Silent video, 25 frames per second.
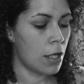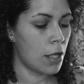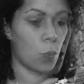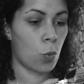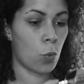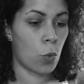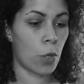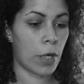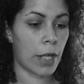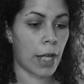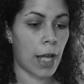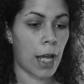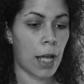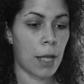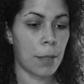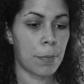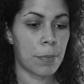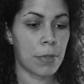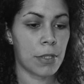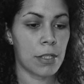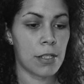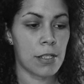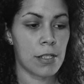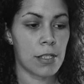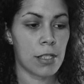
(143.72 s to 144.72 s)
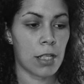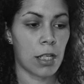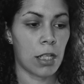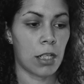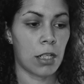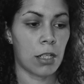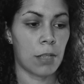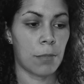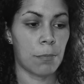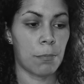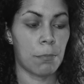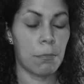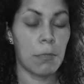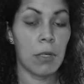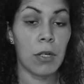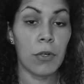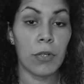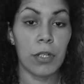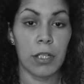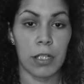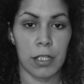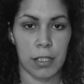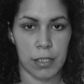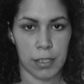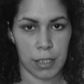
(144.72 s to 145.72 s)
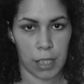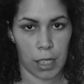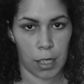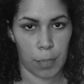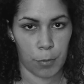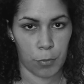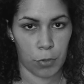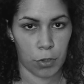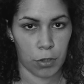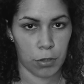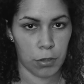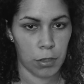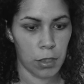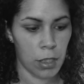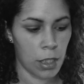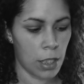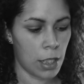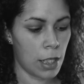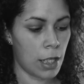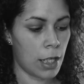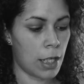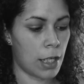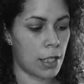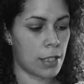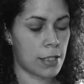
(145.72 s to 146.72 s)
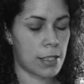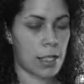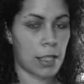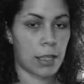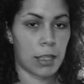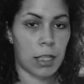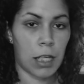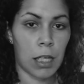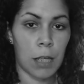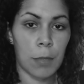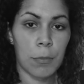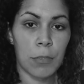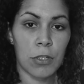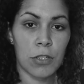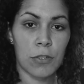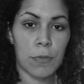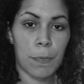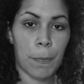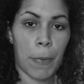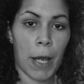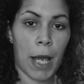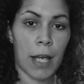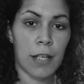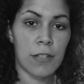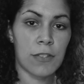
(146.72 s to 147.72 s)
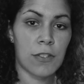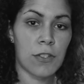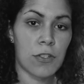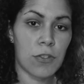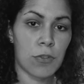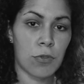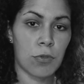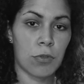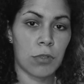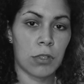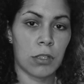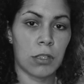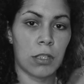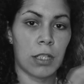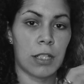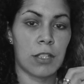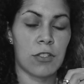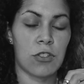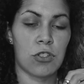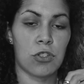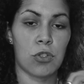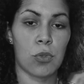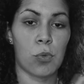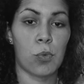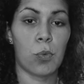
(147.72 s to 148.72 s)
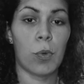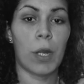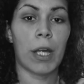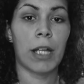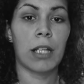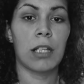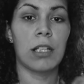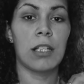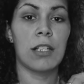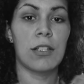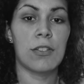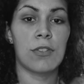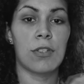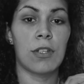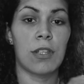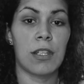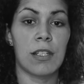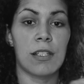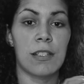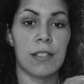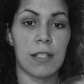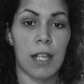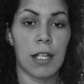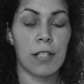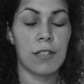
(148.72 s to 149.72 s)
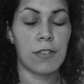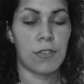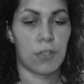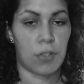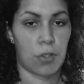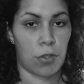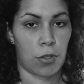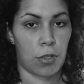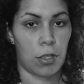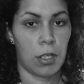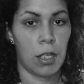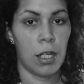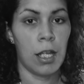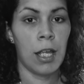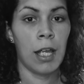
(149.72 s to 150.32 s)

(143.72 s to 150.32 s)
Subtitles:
What happens in a mirrorless camera is that the image passes through the lens directly to the sensor,